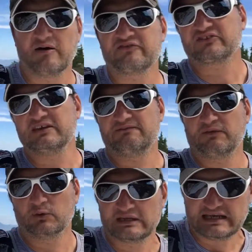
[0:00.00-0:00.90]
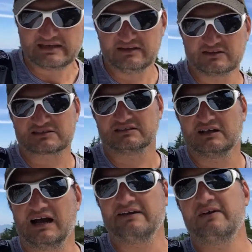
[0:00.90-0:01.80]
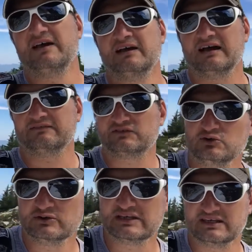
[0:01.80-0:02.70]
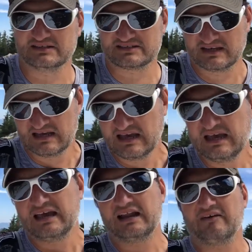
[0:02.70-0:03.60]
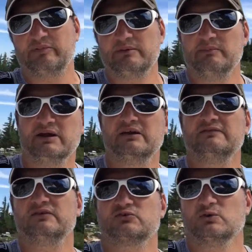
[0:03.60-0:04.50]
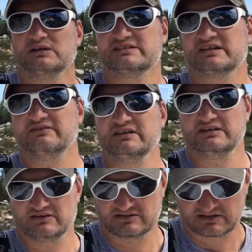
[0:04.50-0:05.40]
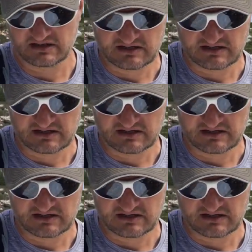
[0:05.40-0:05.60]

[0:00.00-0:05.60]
I've seen 48 years of life, I have 2 kids, and I've been married for 27 years.